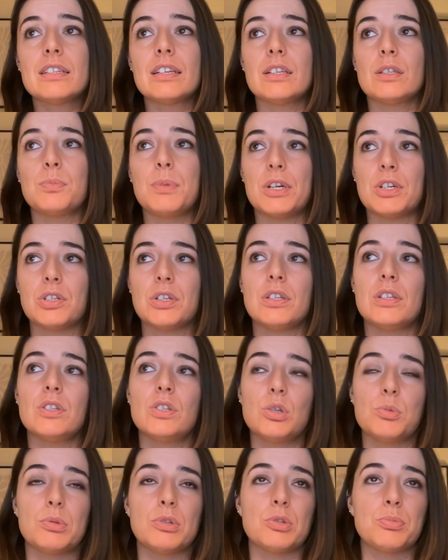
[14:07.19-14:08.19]
especially in the
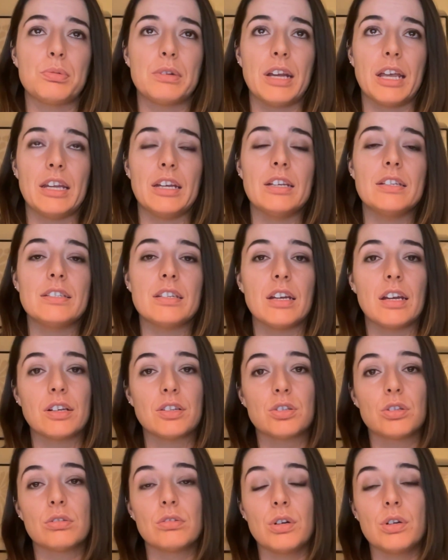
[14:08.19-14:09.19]
supraspinatus and
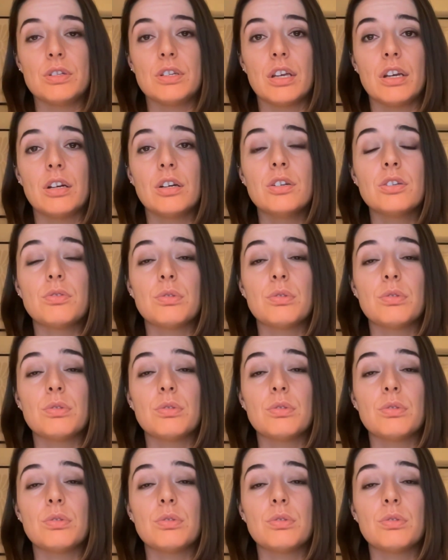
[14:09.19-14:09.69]
external rotators.